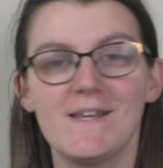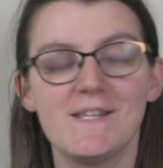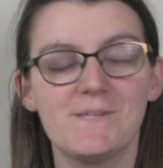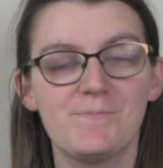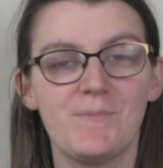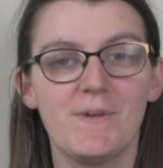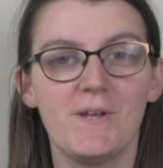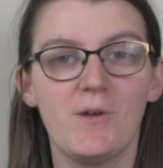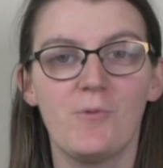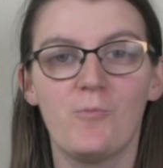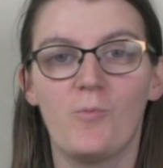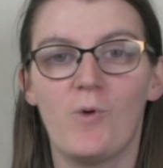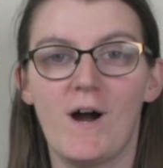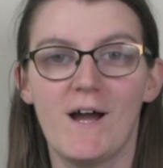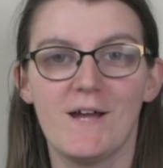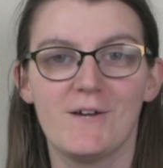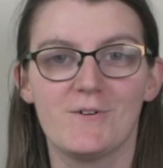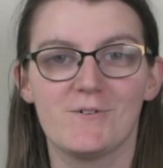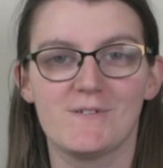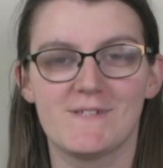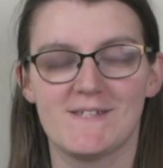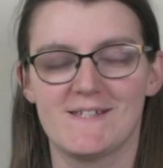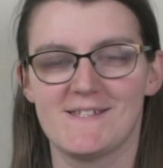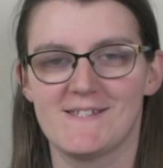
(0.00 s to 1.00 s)
It's been a
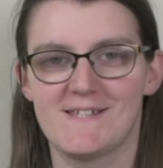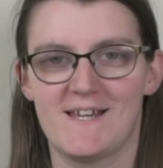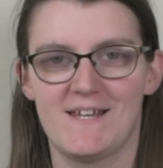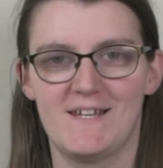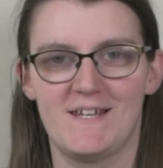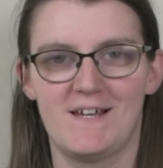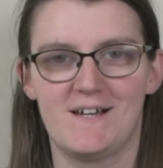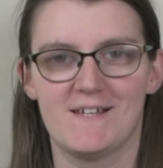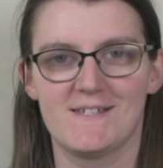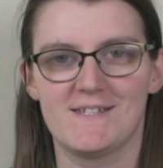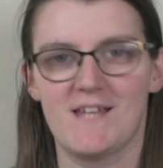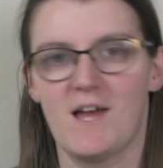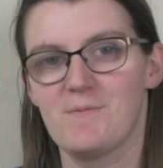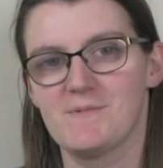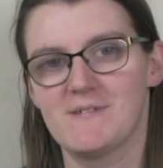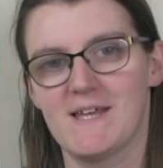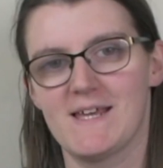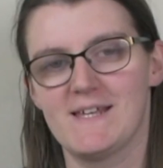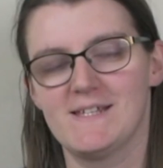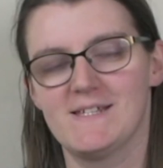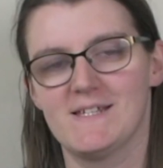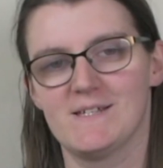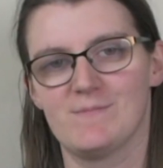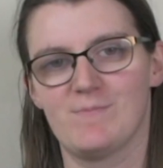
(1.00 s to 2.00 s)
while since I last
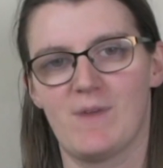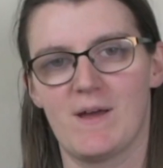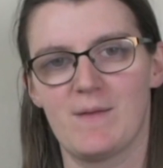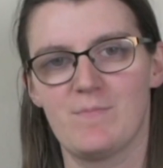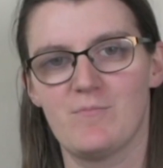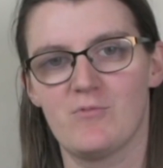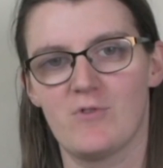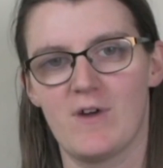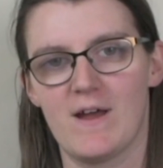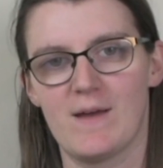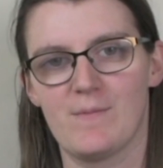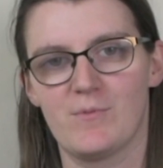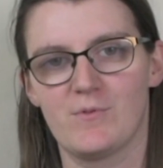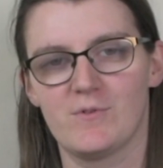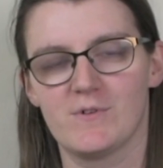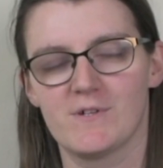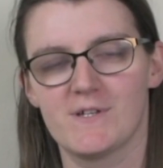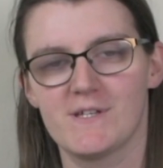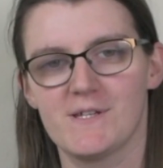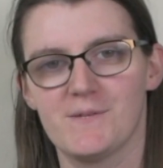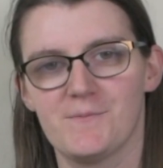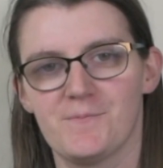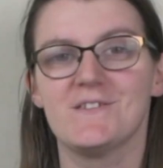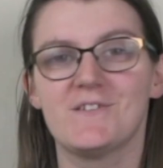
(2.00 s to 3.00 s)
updated my prayer board,